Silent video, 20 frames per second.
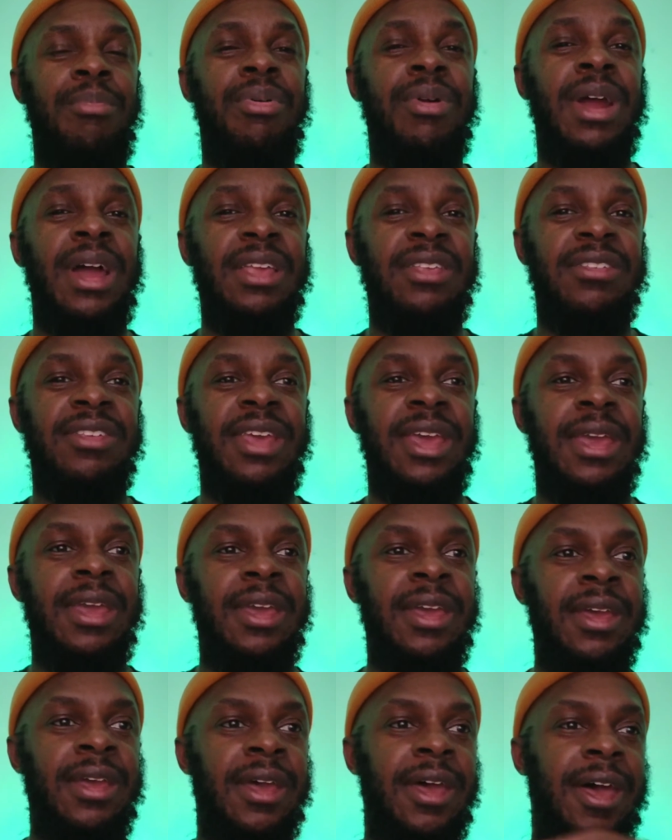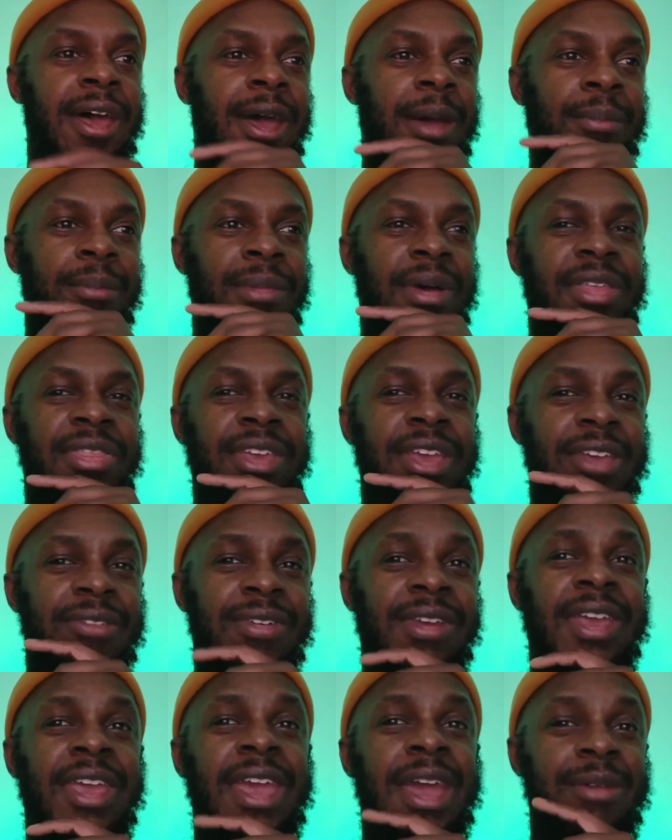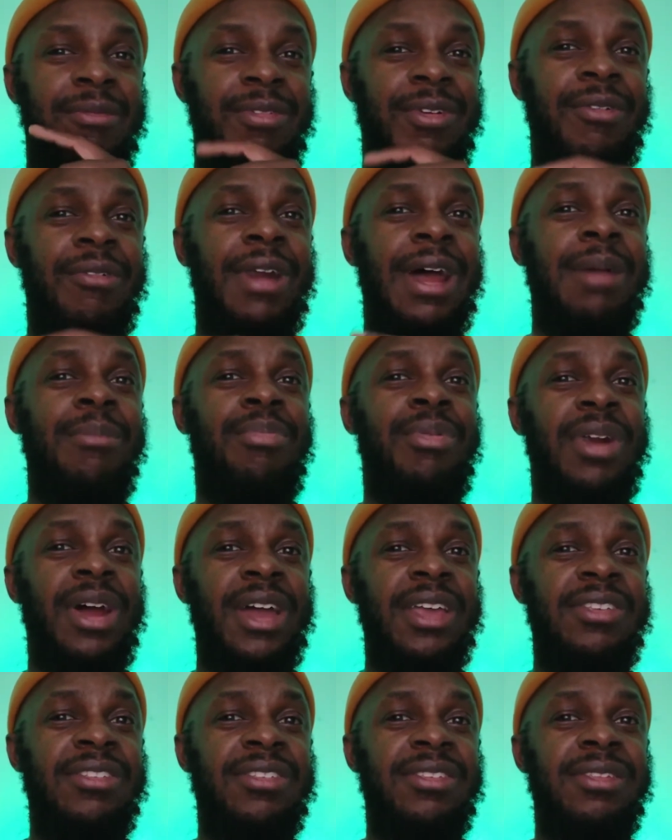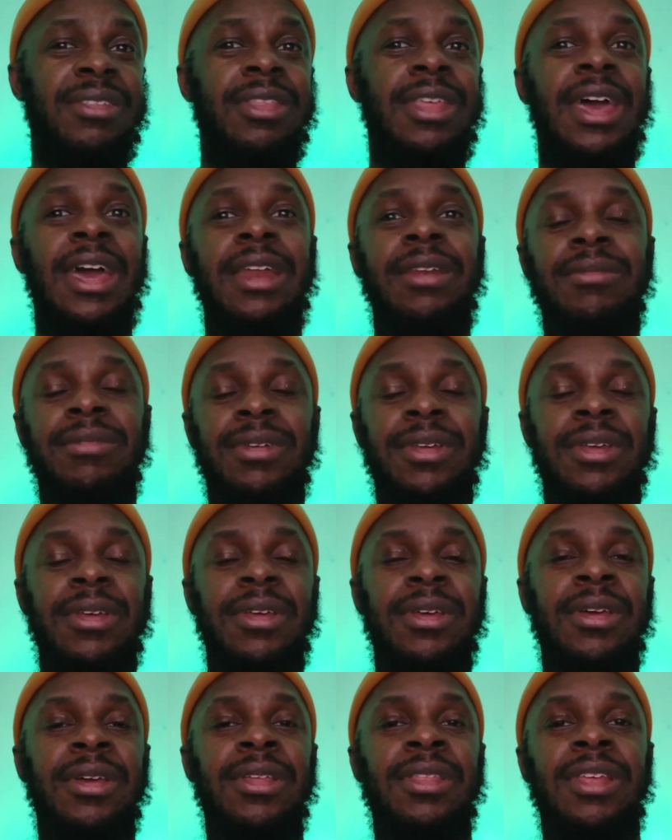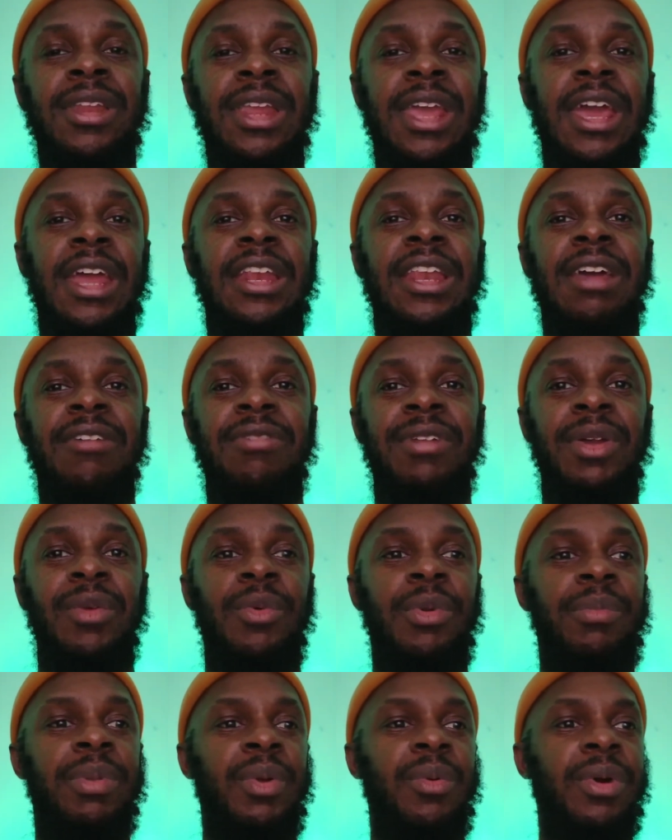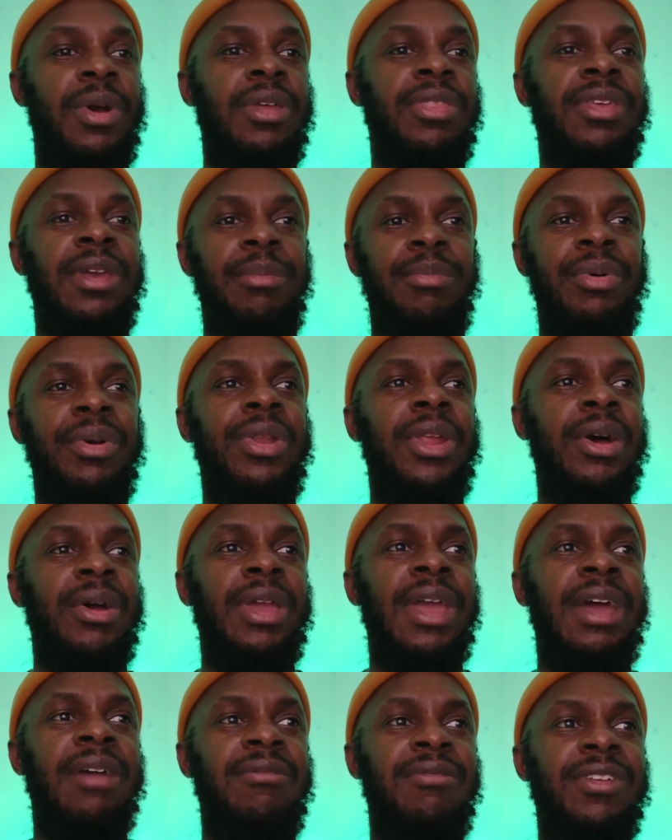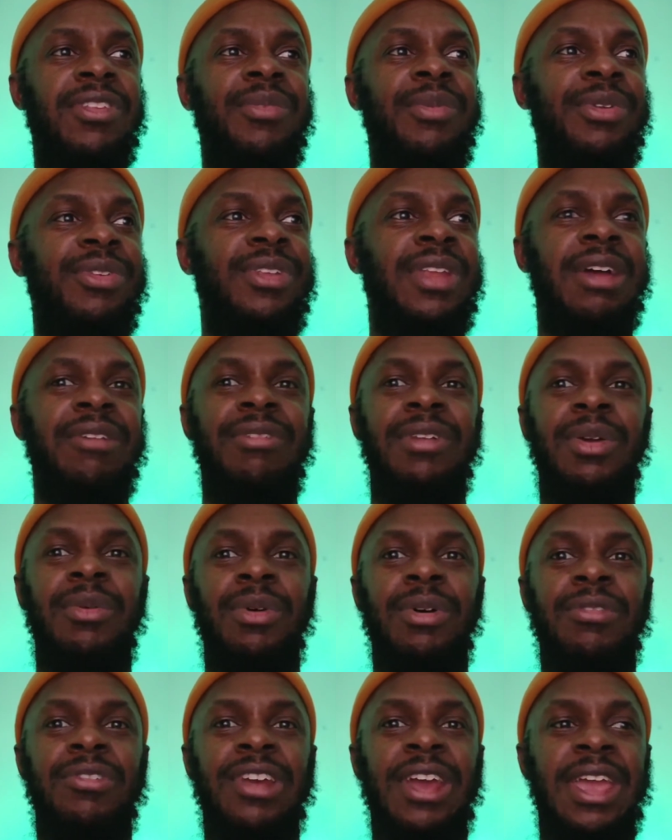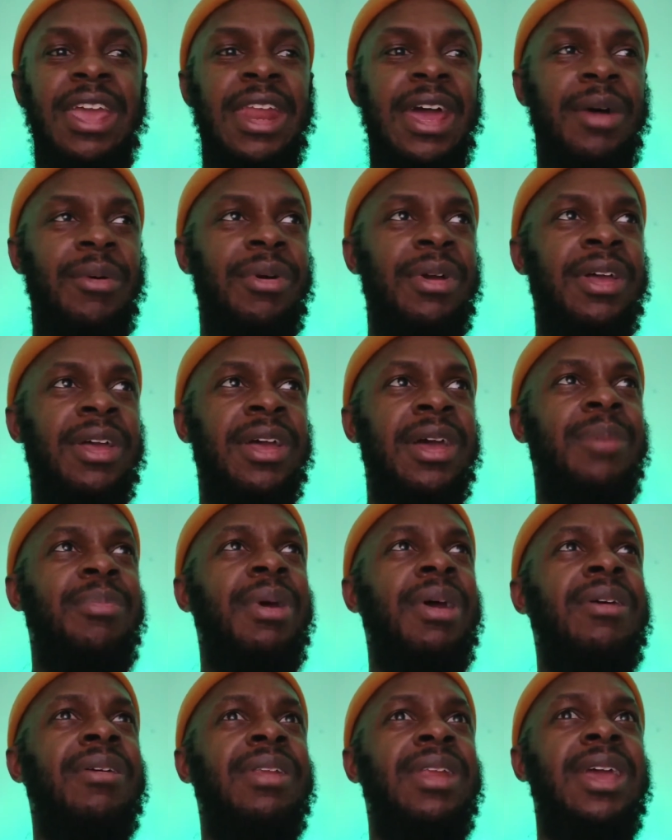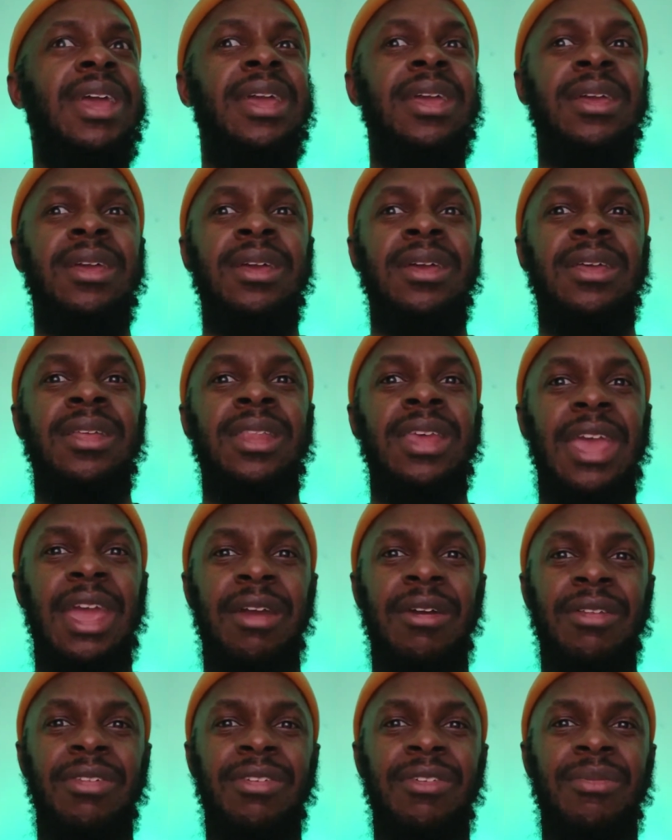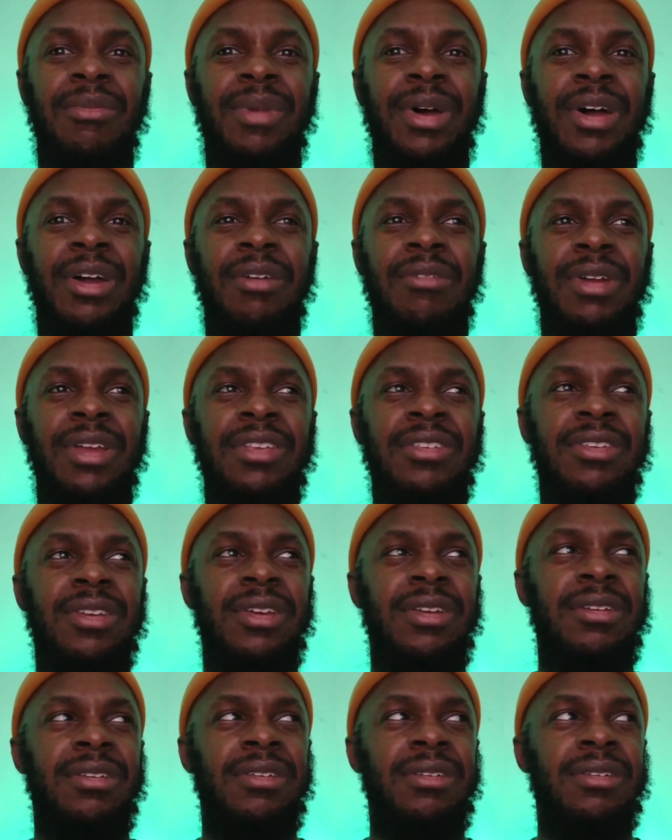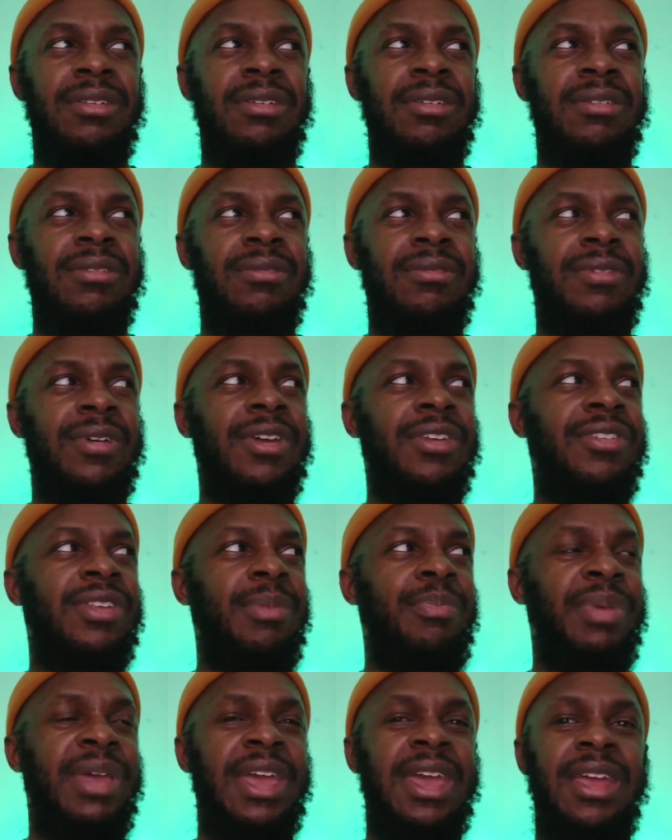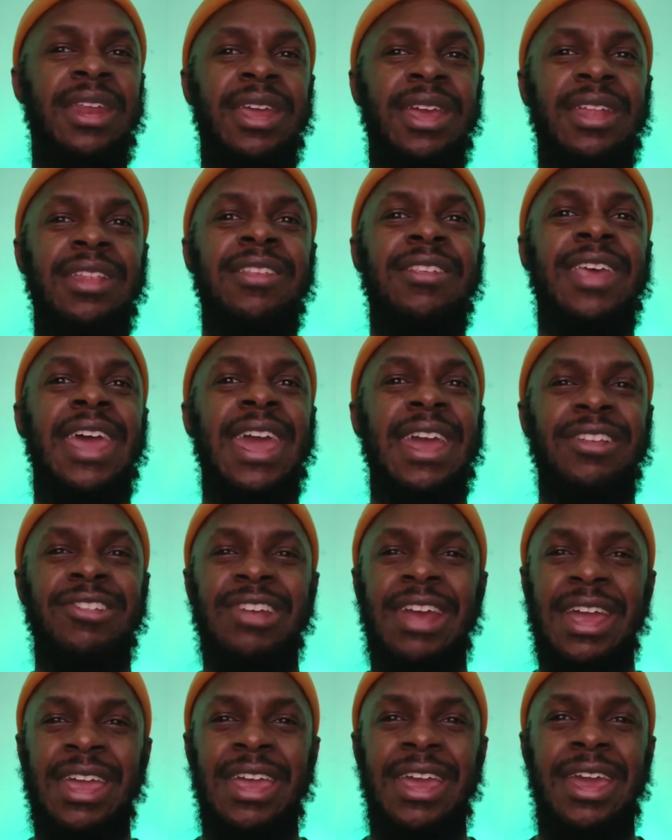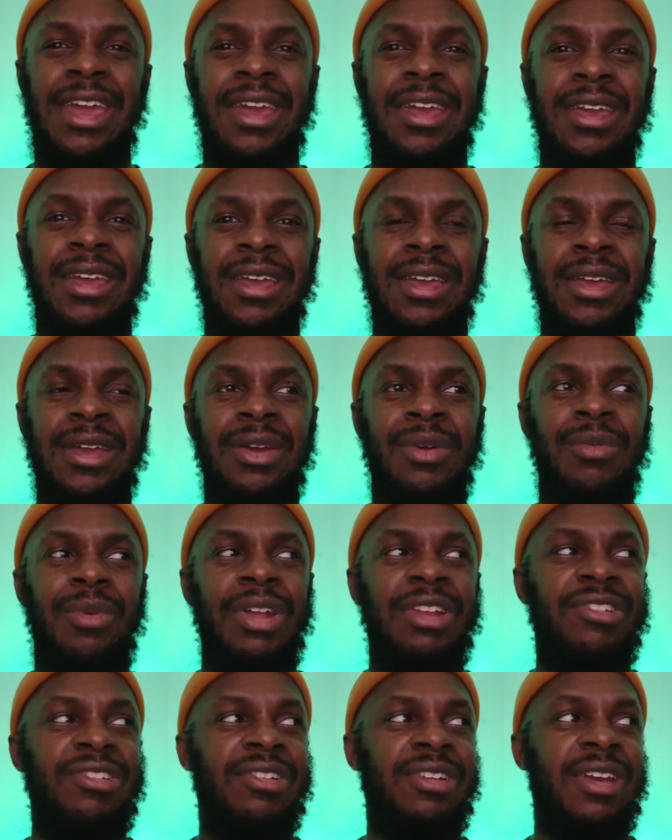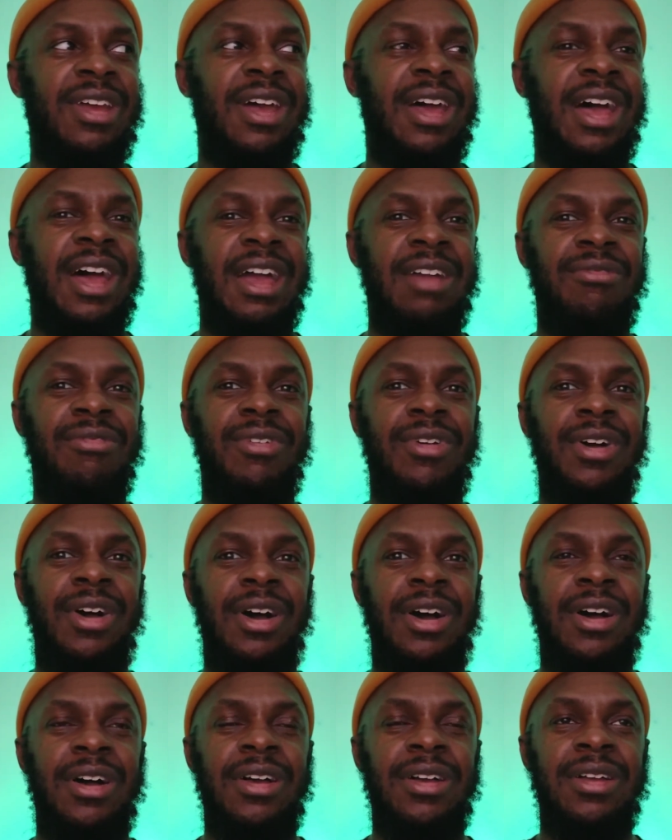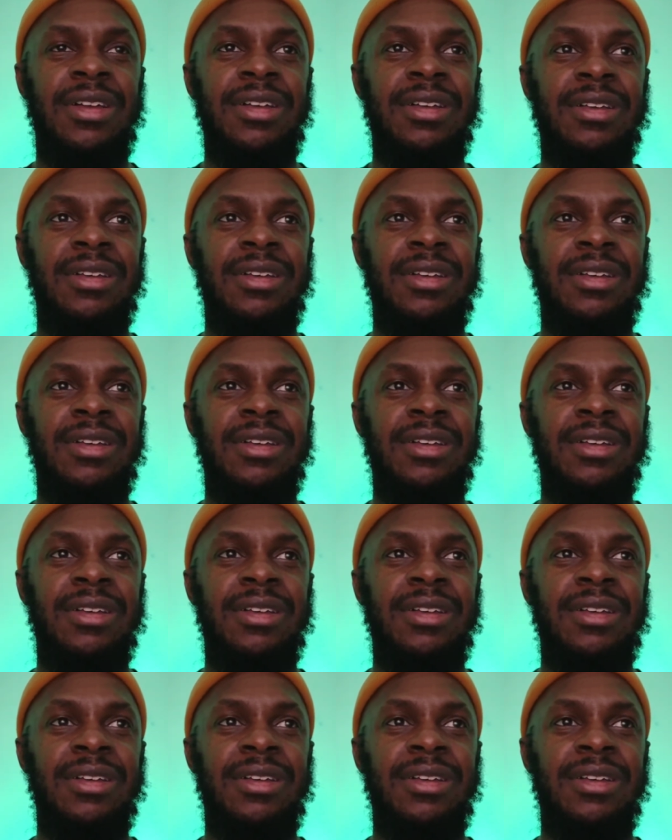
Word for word: pricey. I think if you can get them for the right price, then yeah, it definitely would be worth it. But no, yeah, Invincible's definitely worth checking out. Apparently, the character of Mark Grayson first appeared in Tech Jacket, which I've got,